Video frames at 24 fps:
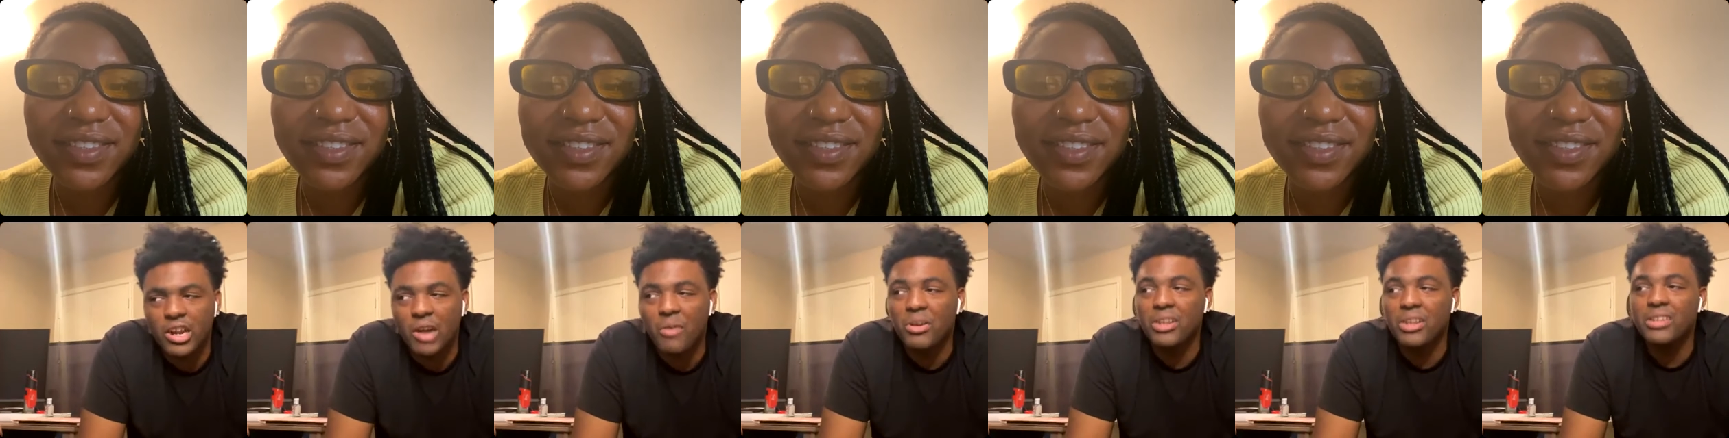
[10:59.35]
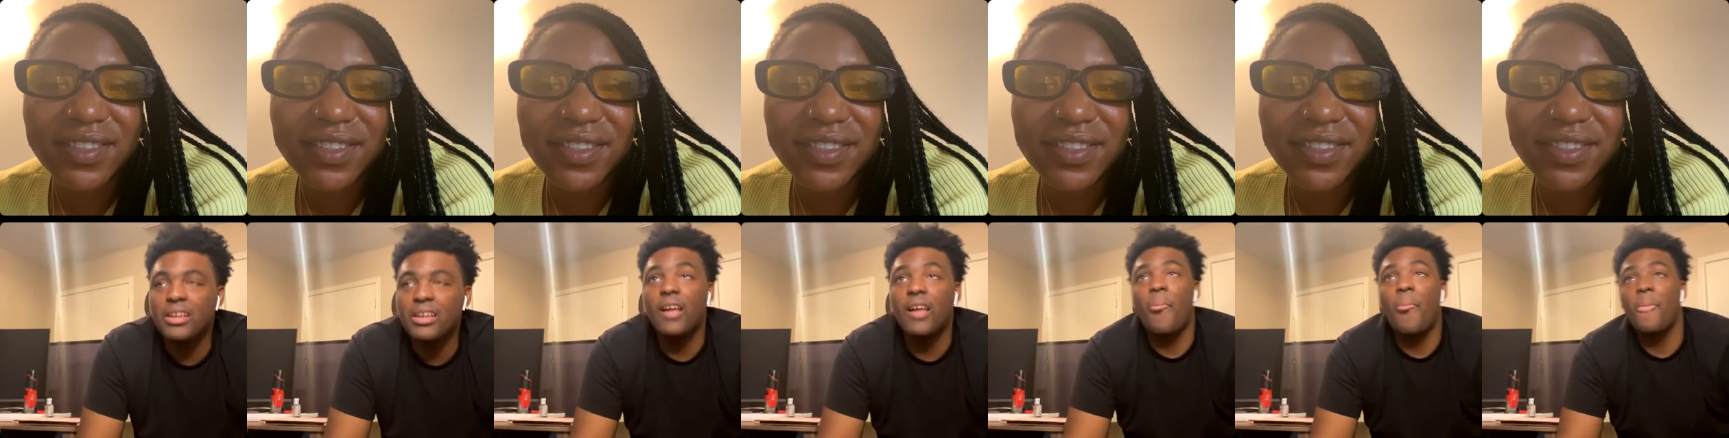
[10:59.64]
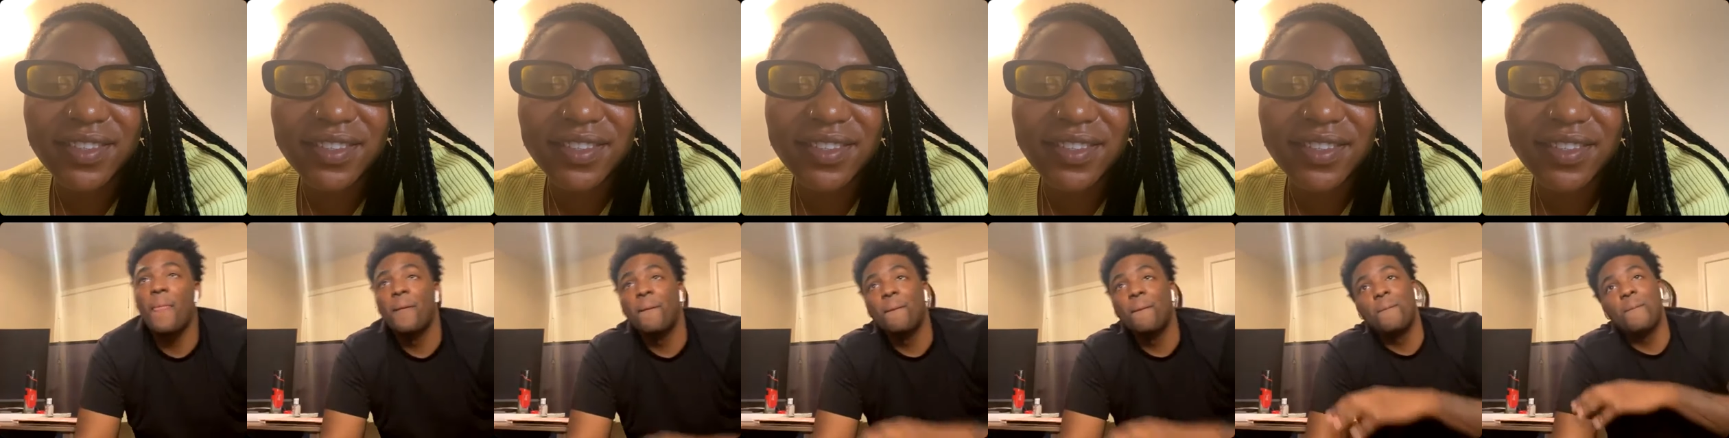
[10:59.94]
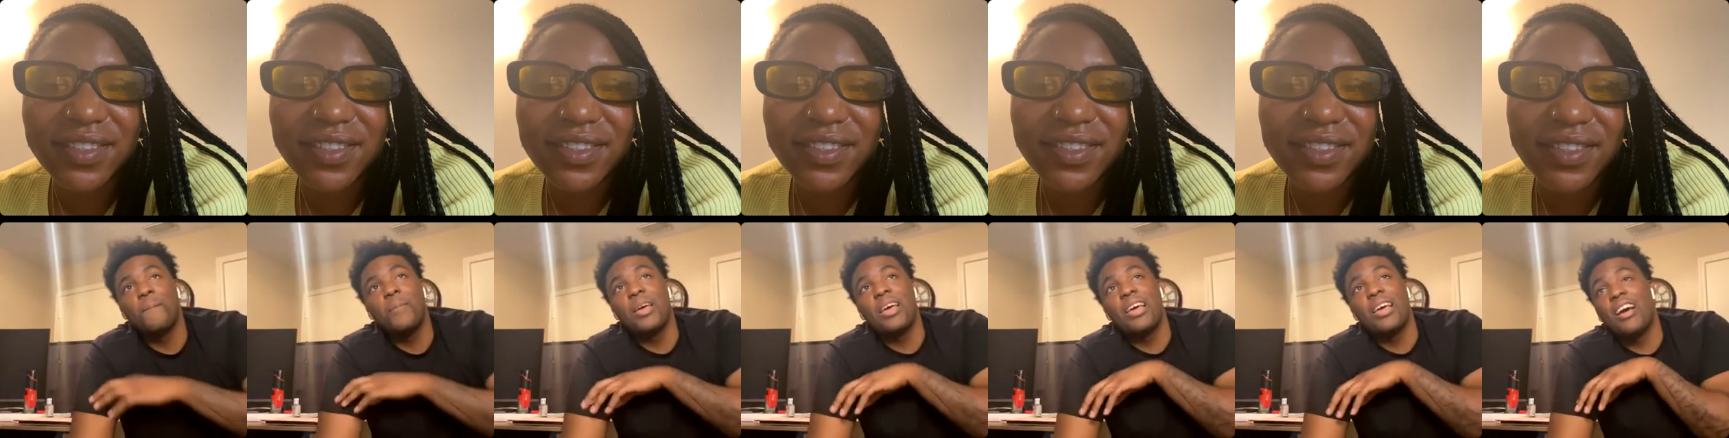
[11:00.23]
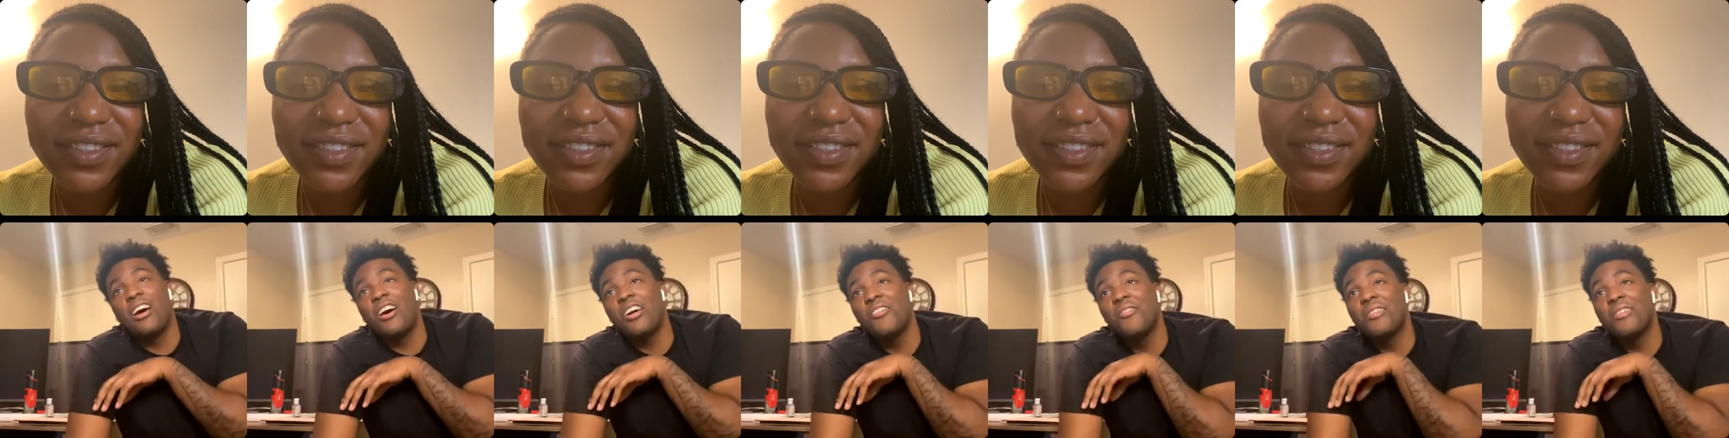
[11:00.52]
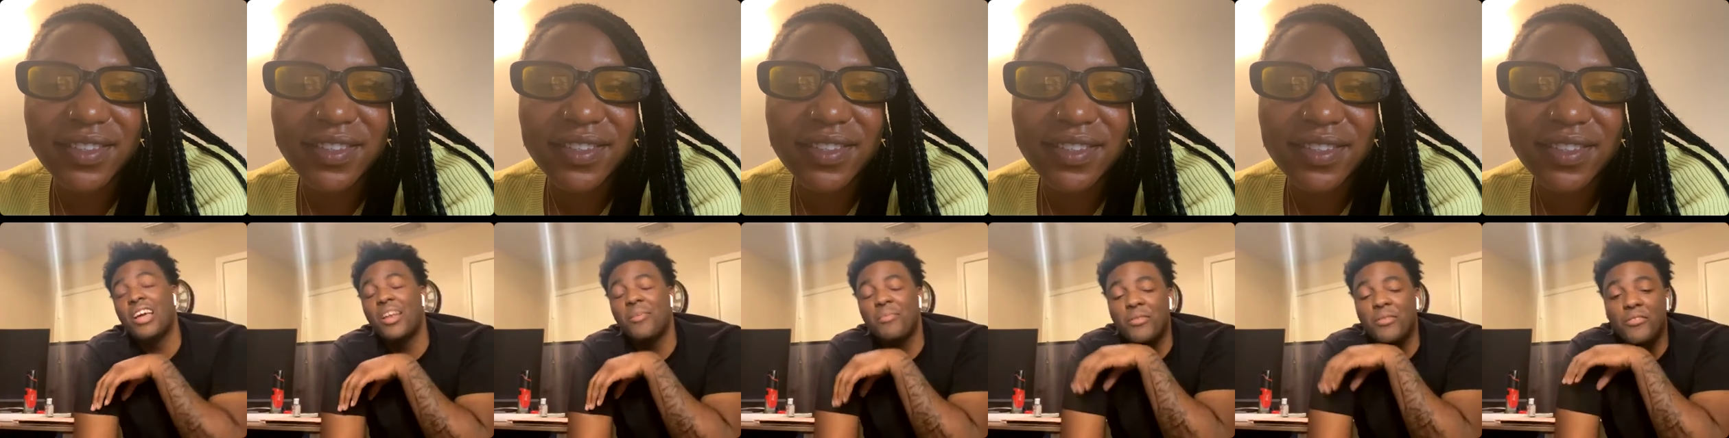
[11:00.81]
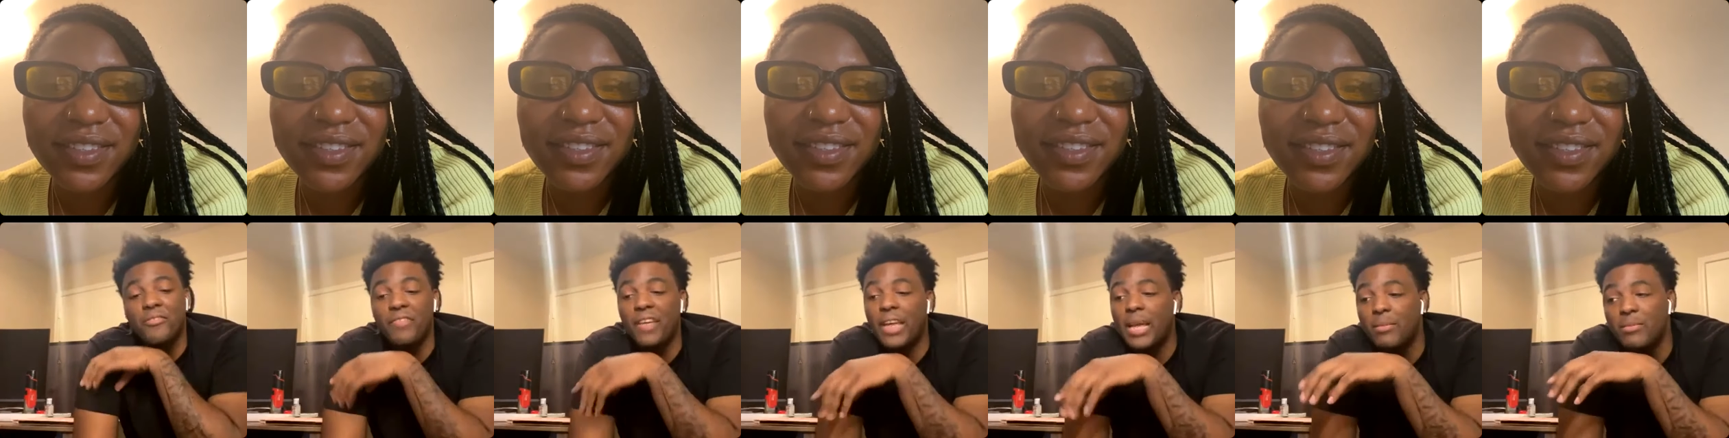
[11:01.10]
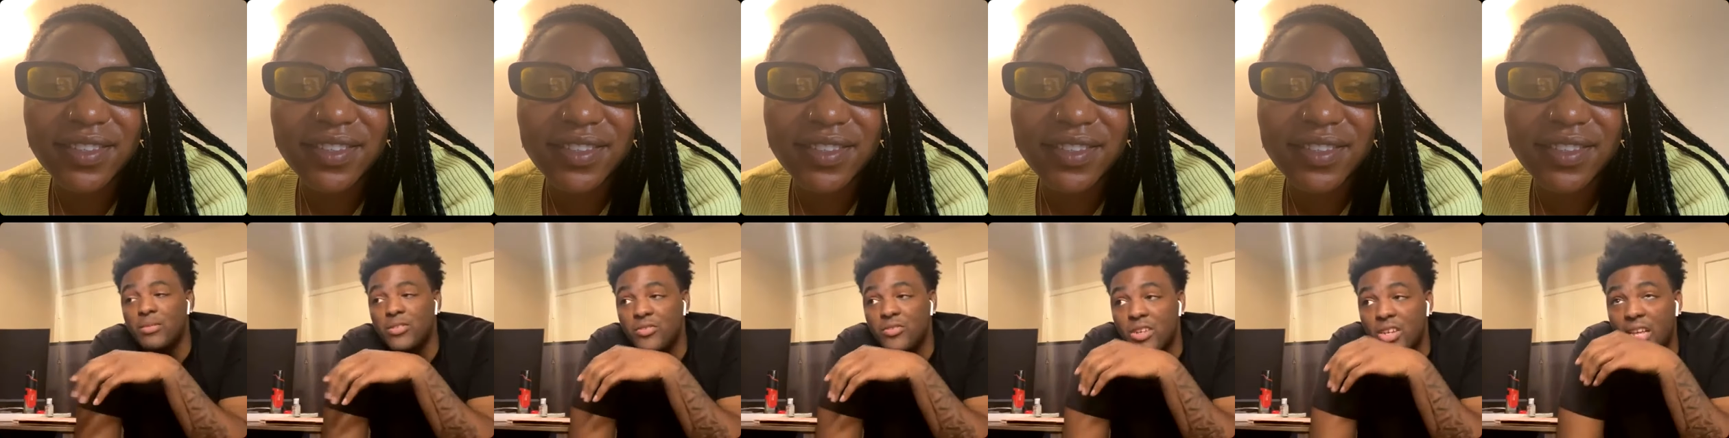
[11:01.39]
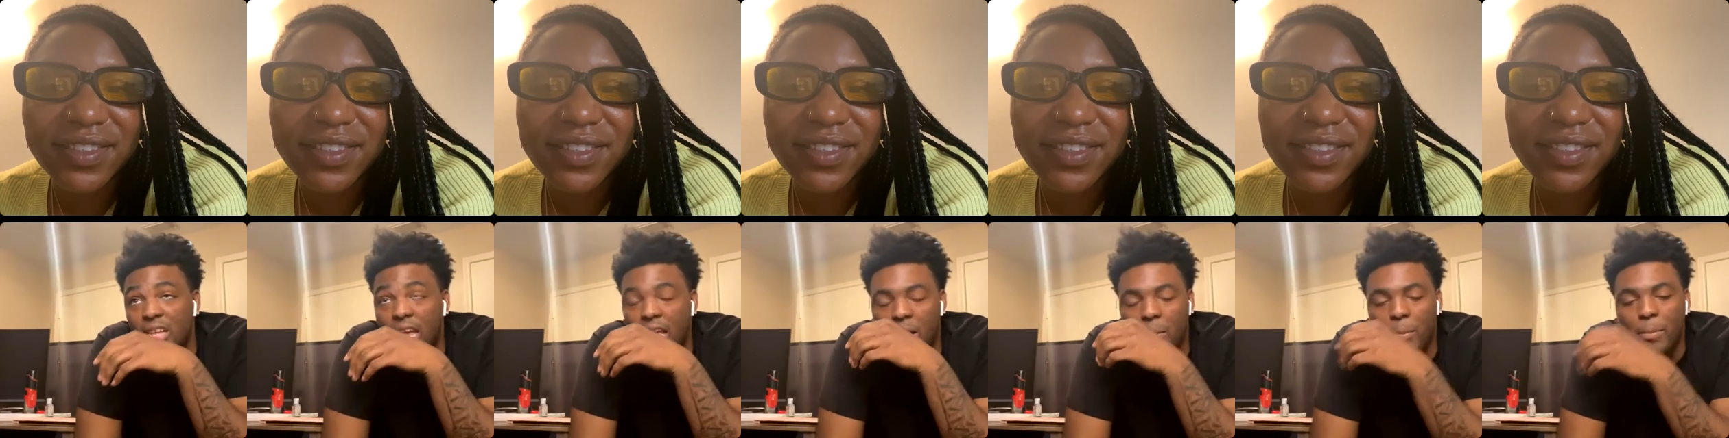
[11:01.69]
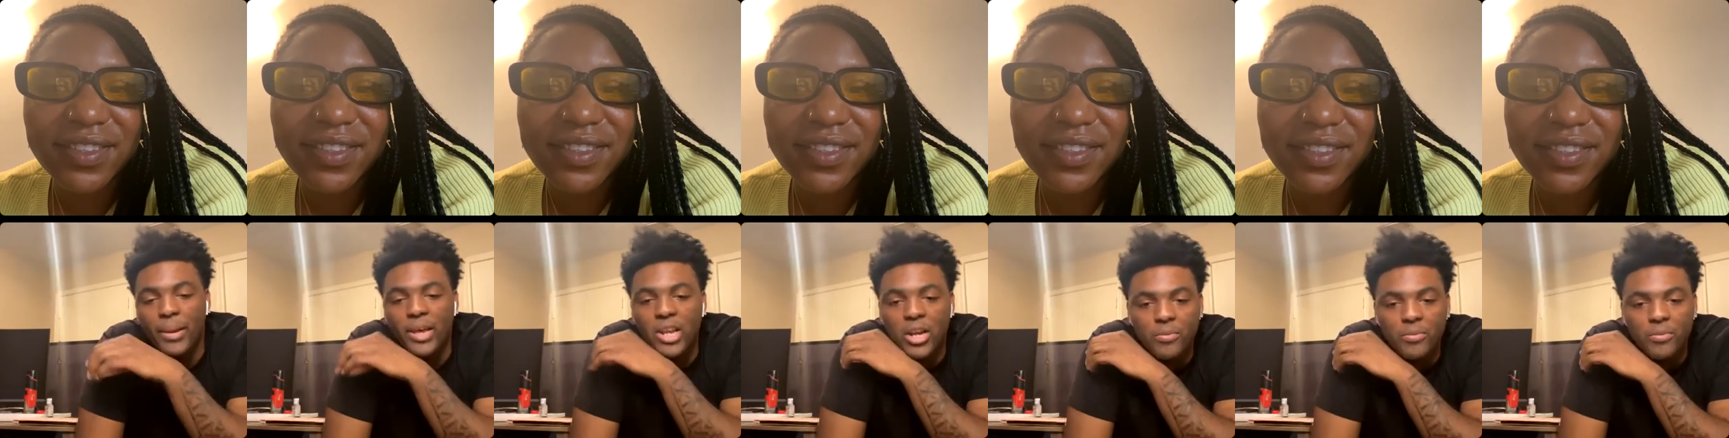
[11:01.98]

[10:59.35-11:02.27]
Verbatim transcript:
Speaker 1: I want to, man, I don't even got to be famous really, and a better